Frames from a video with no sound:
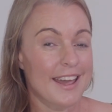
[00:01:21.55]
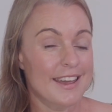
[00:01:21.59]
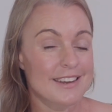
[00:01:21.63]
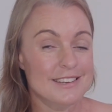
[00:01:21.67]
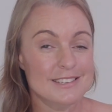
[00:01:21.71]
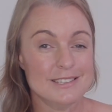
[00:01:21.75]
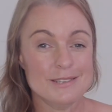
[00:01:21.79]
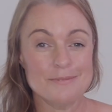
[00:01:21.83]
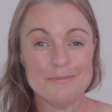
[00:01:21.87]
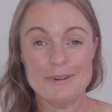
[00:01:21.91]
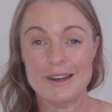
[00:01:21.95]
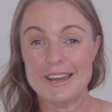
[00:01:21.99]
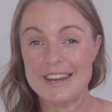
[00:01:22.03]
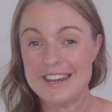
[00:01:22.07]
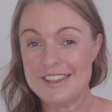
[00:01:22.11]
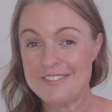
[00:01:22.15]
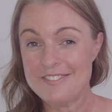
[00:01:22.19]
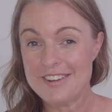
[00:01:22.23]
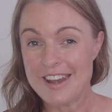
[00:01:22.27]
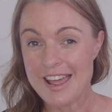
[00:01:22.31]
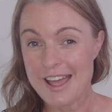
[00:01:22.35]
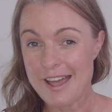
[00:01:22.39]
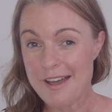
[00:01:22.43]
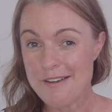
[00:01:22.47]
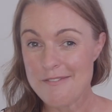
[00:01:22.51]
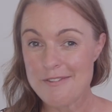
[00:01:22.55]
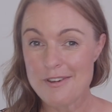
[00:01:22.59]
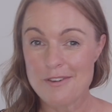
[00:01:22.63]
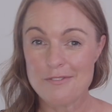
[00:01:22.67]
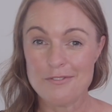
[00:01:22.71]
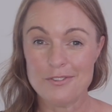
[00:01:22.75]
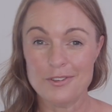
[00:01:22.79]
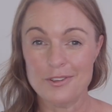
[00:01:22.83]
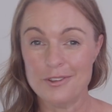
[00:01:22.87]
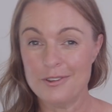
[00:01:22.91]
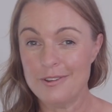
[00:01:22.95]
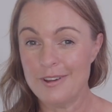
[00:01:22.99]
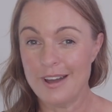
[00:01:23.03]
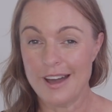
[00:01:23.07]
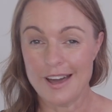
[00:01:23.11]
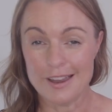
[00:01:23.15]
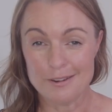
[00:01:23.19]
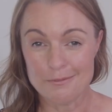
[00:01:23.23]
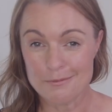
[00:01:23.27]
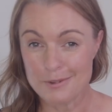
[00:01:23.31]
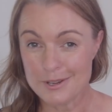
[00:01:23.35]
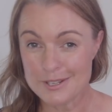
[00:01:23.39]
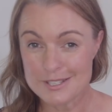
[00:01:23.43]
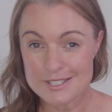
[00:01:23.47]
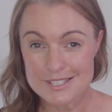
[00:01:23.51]
and you might even have a few
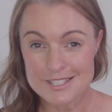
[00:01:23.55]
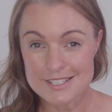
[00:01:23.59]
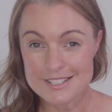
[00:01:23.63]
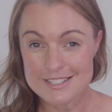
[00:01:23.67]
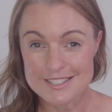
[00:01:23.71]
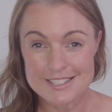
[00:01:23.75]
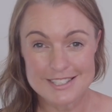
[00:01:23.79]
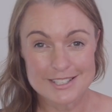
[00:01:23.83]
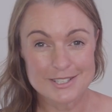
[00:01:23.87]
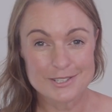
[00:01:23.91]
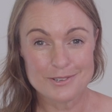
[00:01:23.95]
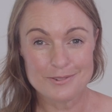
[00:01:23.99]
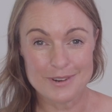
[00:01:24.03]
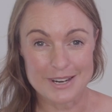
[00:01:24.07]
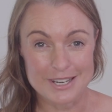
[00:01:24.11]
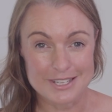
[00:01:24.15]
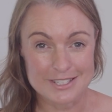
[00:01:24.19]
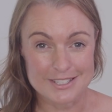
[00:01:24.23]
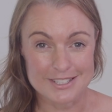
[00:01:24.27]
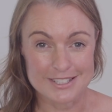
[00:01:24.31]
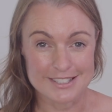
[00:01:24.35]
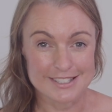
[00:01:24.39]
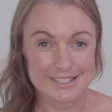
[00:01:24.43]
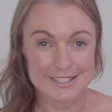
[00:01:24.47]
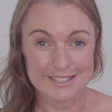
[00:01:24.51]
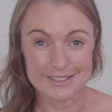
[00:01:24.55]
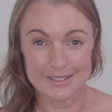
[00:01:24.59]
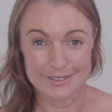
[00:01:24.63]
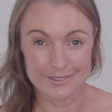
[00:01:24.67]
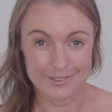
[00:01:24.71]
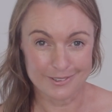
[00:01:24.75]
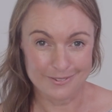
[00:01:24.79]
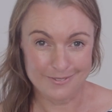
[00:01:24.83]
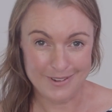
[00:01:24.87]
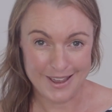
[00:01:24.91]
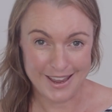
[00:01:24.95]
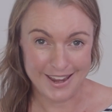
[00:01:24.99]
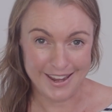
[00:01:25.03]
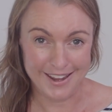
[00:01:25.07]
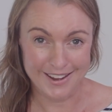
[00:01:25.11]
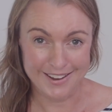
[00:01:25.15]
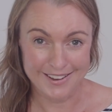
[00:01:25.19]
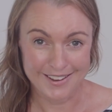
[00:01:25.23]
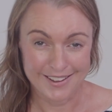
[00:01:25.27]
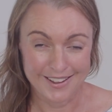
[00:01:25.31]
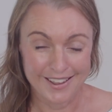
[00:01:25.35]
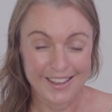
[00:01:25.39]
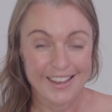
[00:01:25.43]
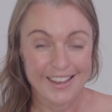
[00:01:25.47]
unwanted situations along the way.